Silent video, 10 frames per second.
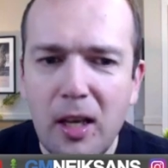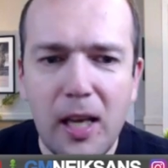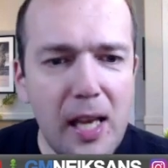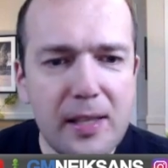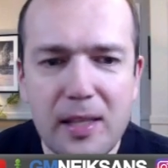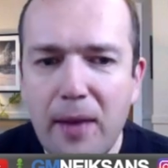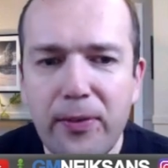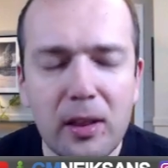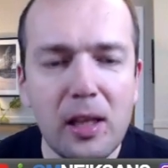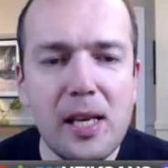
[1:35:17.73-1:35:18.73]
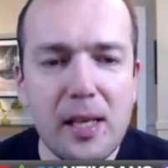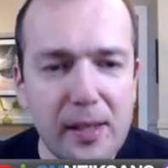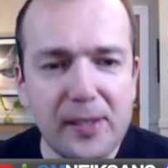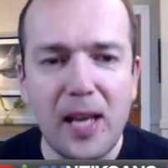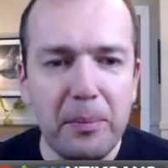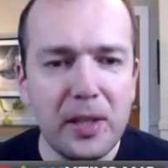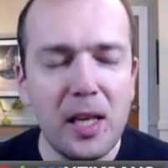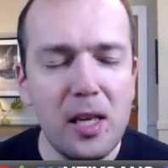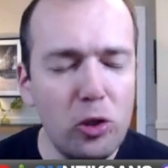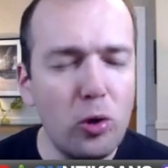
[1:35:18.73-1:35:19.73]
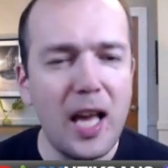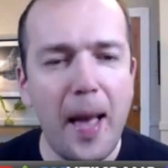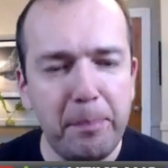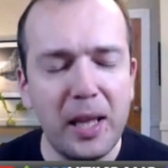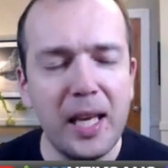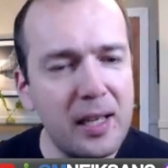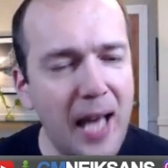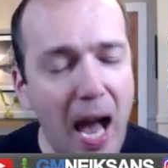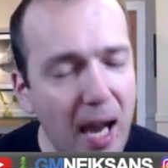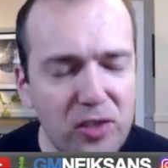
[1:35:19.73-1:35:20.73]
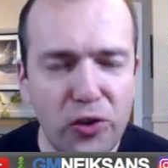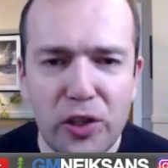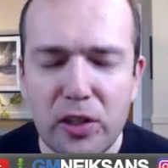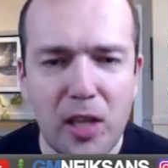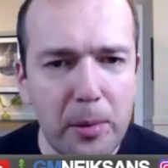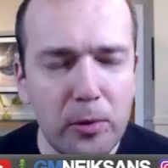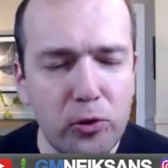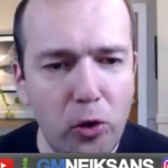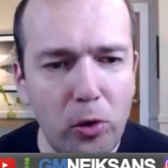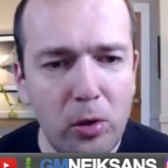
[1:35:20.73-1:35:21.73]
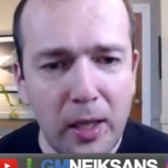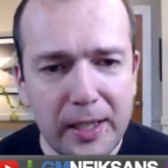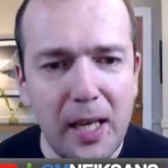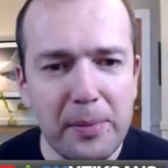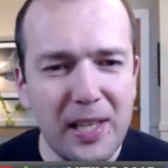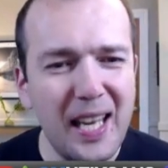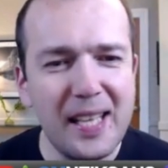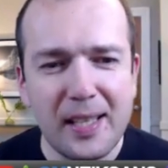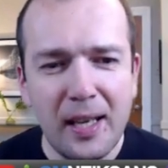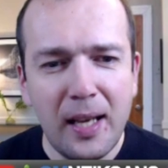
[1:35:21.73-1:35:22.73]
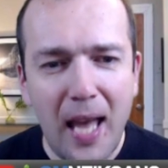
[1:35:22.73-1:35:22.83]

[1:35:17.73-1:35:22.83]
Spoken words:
it's definitely something you can play in accelerated time control games against